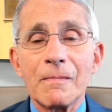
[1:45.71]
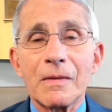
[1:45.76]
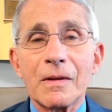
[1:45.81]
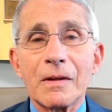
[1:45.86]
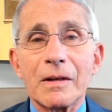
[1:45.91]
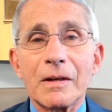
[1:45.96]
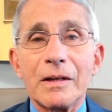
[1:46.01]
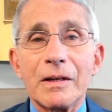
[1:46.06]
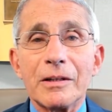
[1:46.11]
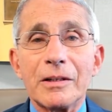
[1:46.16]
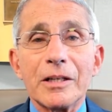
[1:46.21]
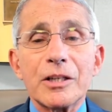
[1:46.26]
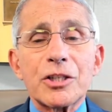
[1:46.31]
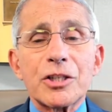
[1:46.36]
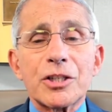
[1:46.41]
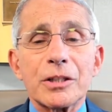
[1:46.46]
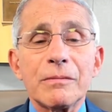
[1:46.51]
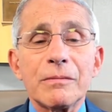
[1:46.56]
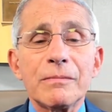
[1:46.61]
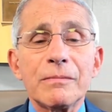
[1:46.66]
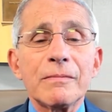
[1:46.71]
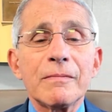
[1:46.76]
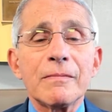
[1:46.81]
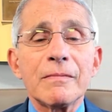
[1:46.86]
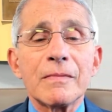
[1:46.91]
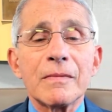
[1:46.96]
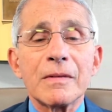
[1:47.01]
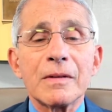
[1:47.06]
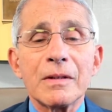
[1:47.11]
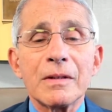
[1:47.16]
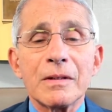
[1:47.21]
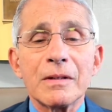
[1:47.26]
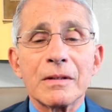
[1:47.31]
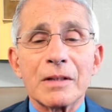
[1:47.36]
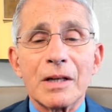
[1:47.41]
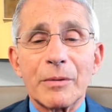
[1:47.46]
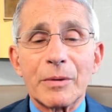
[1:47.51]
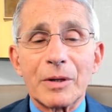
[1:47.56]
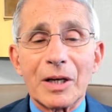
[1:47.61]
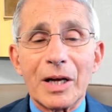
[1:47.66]
In addition,
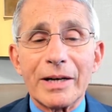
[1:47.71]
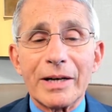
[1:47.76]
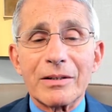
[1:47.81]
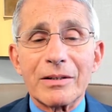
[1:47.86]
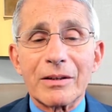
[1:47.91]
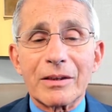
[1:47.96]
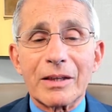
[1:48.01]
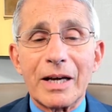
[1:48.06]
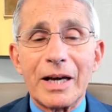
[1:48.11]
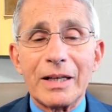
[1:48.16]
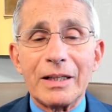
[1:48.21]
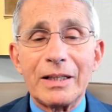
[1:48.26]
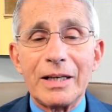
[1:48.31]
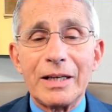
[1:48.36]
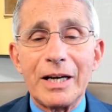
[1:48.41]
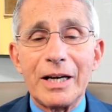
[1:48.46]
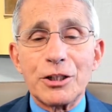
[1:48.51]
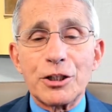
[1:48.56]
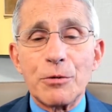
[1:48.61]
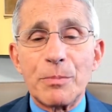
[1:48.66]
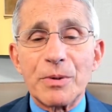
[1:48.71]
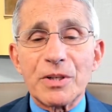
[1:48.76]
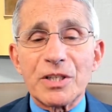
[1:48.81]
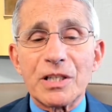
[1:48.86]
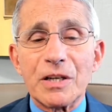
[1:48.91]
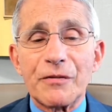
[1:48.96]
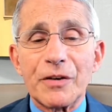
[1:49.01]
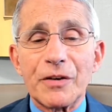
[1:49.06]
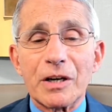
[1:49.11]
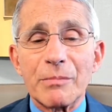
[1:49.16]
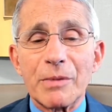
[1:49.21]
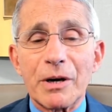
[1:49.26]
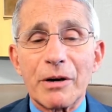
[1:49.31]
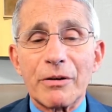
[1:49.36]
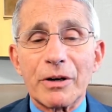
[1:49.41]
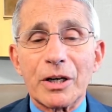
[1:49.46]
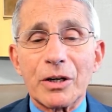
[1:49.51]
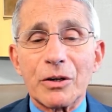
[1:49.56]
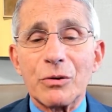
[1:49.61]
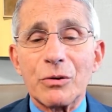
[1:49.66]
I would like to thank the Asian Pacific
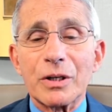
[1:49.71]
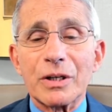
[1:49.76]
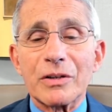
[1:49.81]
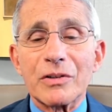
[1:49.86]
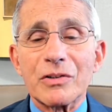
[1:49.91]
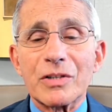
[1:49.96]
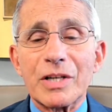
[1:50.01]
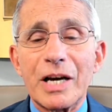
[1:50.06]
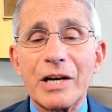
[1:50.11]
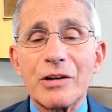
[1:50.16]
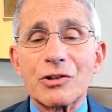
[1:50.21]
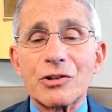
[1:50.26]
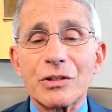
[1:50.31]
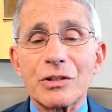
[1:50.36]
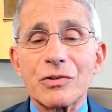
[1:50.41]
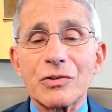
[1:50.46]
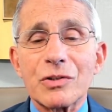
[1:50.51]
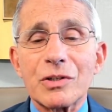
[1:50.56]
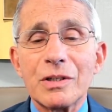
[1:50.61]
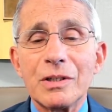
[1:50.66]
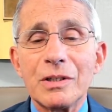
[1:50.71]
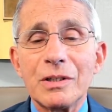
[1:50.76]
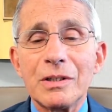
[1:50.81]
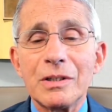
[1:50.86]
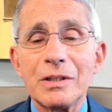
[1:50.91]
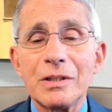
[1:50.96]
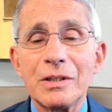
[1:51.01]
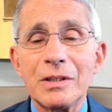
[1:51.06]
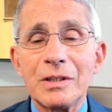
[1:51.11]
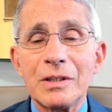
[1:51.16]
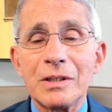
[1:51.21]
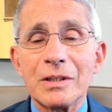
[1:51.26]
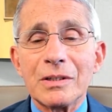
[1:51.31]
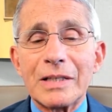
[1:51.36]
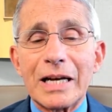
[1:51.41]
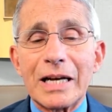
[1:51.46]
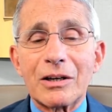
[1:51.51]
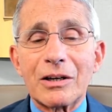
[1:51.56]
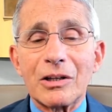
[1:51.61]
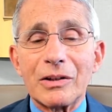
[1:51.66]
American organizations
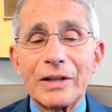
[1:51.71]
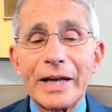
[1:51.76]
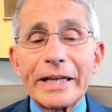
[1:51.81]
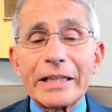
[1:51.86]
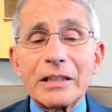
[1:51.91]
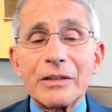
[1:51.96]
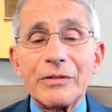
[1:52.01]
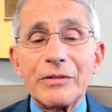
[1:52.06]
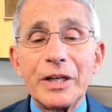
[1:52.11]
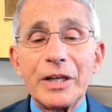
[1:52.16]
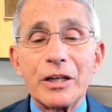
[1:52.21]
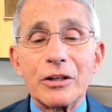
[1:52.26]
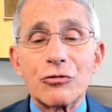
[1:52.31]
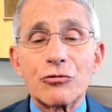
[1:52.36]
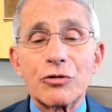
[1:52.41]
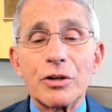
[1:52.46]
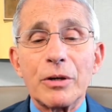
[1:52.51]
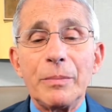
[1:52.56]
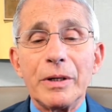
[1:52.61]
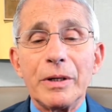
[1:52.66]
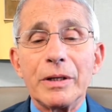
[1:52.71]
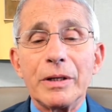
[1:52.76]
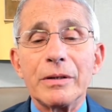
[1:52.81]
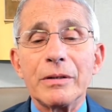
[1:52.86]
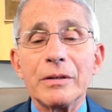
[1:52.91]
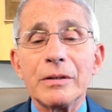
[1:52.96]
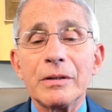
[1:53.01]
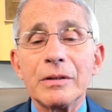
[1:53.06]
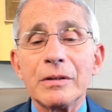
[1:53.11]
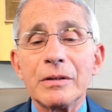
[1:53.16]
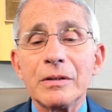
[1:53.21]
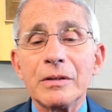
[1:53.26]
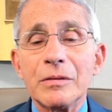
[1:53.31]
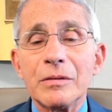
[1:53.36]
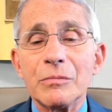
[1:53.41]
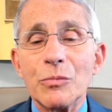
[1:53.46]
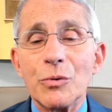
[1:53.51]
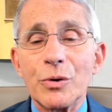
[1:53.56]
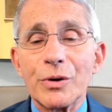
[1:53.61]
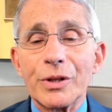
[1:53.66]
that collectively contributed
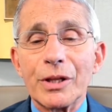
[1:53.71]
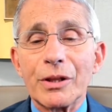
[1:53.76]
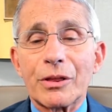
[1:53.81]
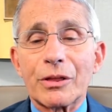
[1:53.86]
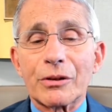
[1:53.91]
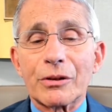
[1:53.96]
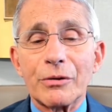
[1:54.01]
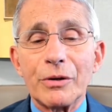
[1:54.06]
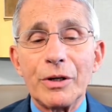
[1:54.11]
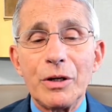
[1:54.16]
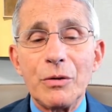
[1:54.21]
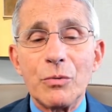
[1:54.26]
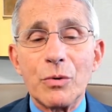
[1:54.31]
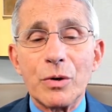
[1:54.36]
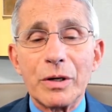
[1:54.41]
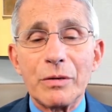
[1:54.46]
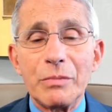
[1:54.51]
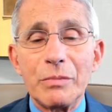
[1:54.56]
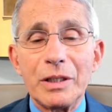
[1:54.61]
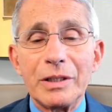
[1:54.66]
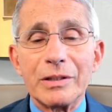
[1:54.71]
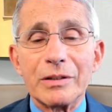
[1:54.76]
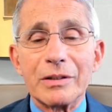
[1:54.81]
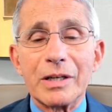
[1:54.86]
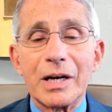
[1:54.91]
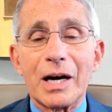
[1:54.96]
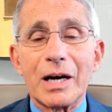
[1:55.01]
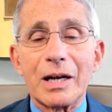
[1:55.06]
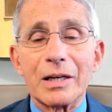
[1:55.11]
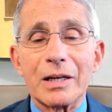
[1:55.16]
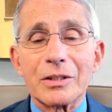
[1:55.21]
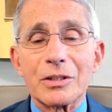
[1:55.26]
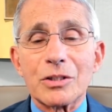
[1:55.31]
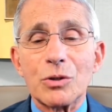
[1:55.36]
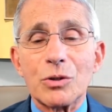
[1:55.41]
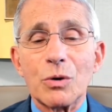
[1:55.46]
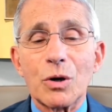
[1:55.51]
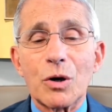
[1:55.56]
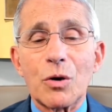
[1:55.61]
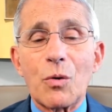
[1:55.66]
more than $31 million
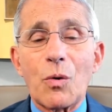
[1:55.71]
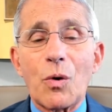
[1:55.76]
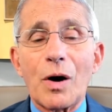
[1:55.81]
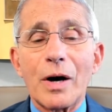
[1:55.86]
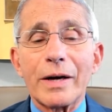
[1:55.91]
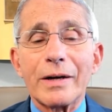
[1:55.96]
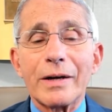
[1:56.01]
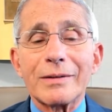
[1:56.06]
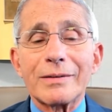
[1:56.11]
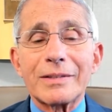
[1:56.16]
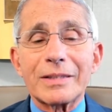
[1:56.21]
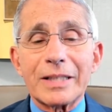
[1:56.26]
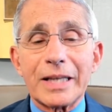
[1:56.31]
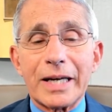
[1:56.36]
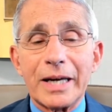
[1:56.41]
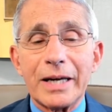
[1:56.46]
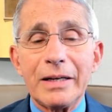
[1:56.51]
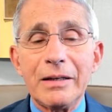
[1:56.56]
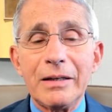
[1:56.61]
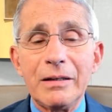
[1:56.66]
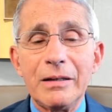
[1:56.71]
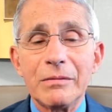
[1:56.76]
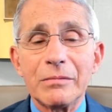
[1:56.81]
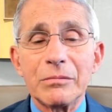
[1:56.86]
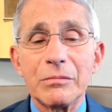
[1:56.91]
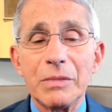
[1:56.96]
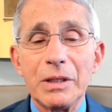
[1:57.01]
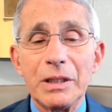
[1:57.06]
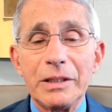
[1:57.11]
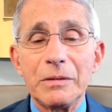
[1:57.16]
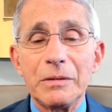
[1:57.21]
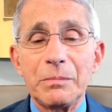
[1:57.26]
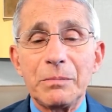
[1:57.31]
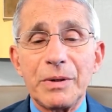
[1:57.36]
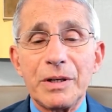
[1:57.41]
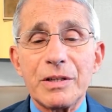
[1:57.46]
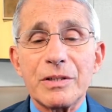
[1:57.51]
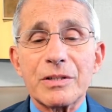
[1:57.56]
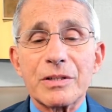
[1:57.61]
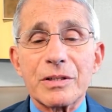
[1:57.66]
to acquire 10 million
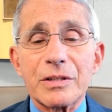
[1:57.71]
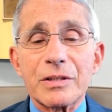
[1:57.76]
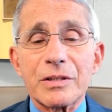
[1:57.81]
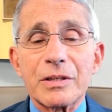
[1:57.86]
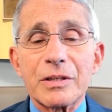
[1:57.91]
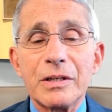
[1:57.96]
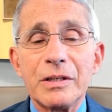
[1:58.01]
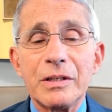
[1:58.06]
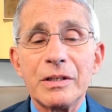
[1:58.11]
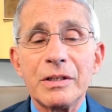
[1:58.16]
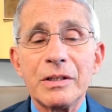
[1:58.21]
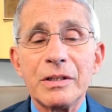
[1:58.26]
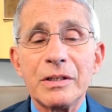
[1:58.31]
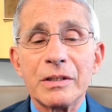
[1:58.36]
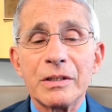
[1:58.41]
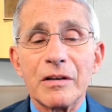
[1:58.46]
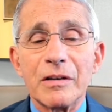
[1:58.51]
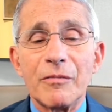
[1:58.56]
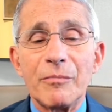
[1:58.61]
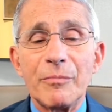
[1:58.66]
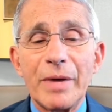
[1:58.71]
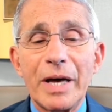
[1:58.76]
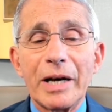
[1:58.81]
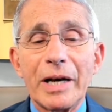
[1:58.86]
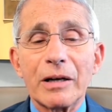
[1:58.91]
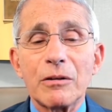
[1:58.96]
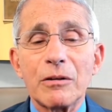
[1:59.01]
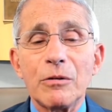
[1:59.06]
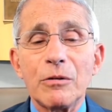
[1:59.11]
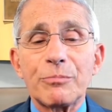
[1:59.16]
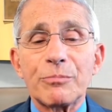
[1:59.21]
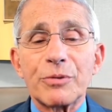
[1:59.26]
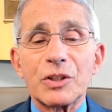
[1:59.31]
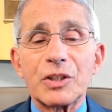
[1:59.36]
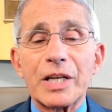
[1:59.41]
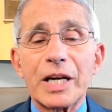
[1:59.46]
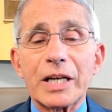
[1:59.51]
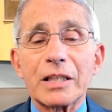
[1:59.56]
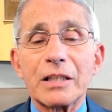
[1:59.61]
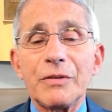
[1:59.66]
pieces of medical
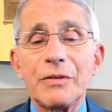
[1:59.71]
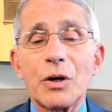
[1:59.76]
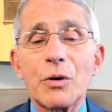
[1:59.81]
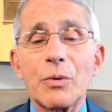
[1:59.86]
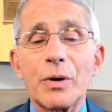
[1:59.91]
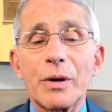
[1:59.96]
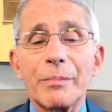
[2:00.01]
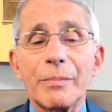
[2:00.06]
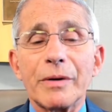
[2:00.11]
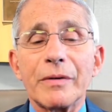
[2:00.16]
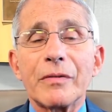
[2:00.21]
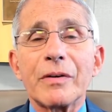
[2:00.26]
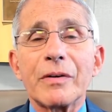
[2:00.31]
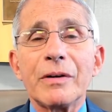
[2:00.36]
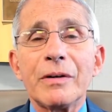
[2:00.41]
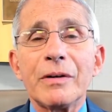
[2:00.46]
protective equipment